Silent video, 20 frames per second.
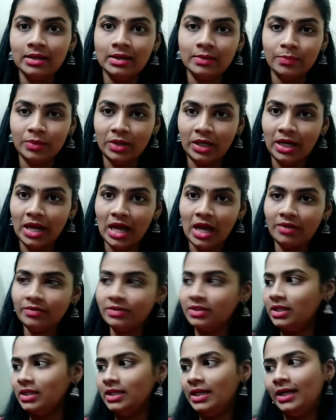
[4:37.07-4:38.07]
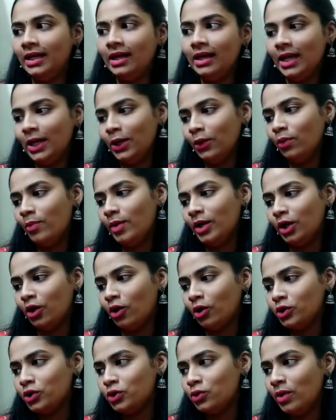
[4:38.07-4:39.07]
pre-loved, a little yellow, but
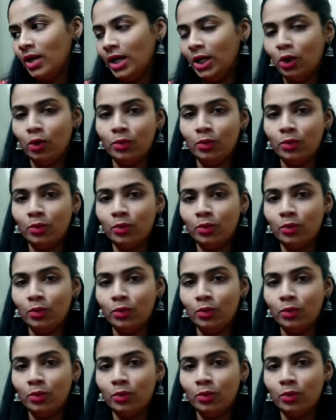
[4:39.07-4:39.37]
not too yellow